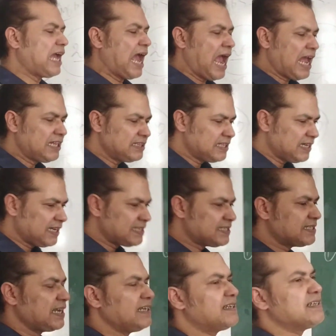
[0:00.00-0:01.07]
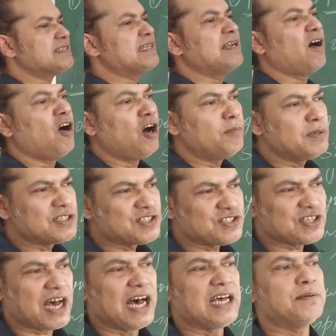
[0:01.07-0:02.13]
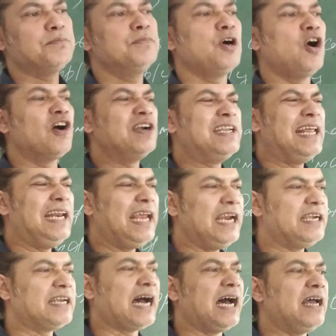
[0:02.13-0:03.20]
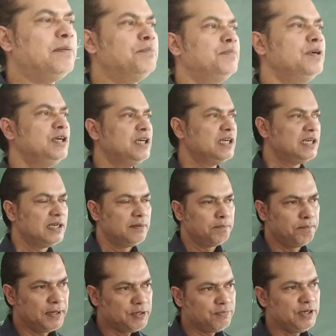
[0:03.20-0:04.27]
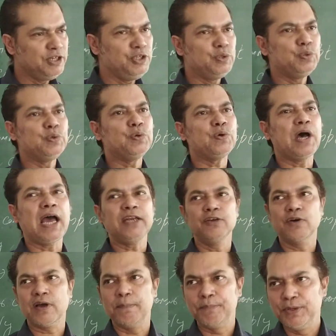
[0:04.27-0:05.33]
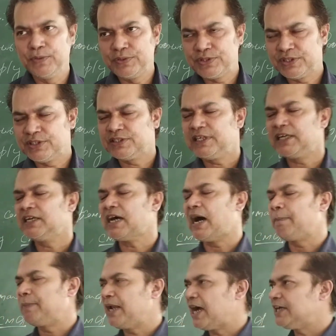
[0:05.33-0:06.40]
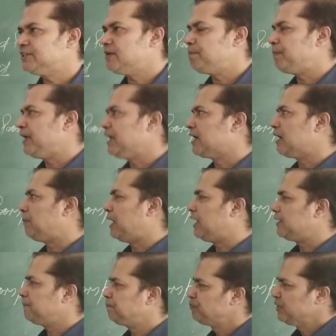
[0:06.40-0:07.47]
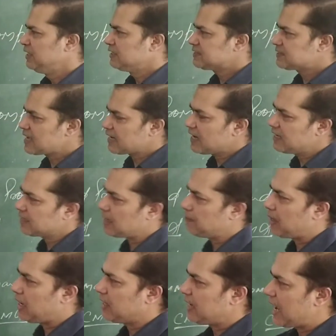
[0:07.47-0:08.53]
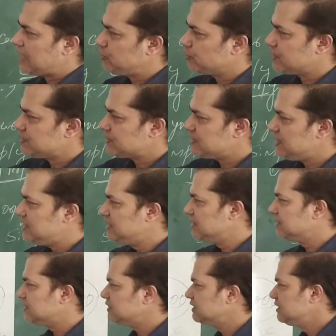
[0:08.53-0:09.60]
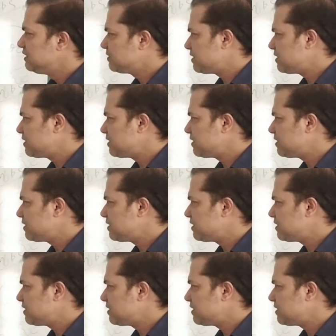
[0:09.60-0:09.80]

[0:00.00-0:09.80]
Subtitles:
and the status and how much time or delay time between you and your computer, then apply the ping command. Second command, as you can see here,